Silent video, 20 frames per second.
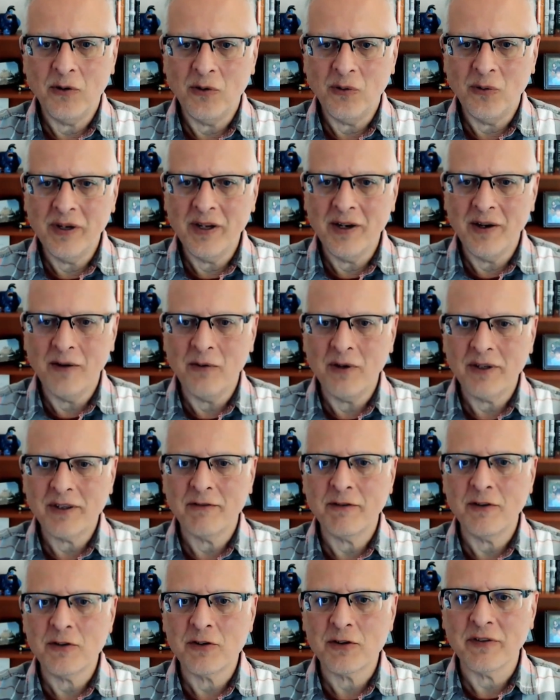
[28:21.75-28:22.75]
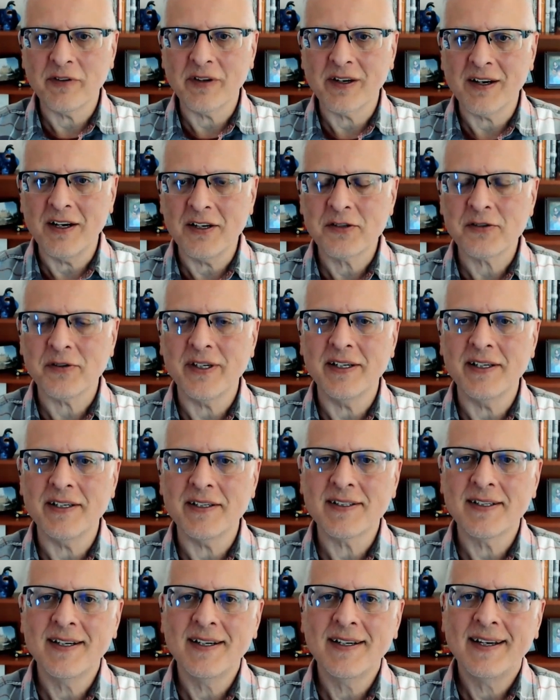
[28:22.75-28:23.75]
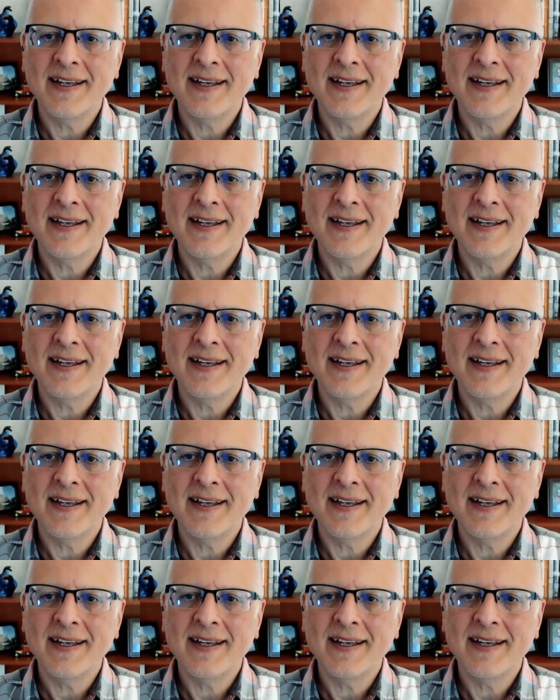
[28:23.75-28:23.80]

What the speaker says: what the future of the country is.